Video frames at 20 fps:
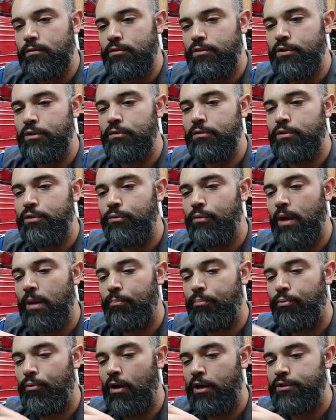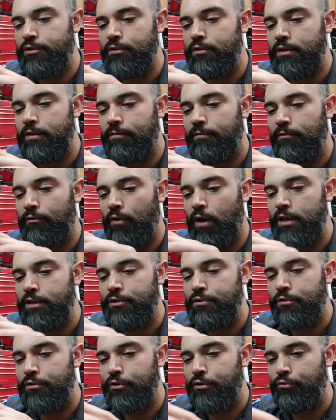due to a pressure
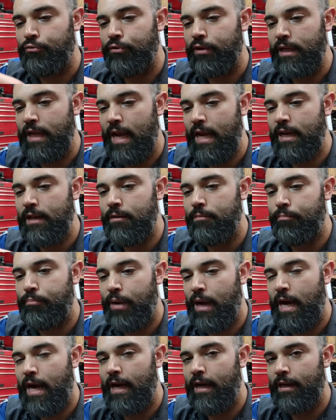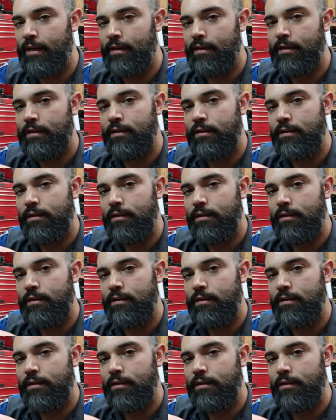differential created by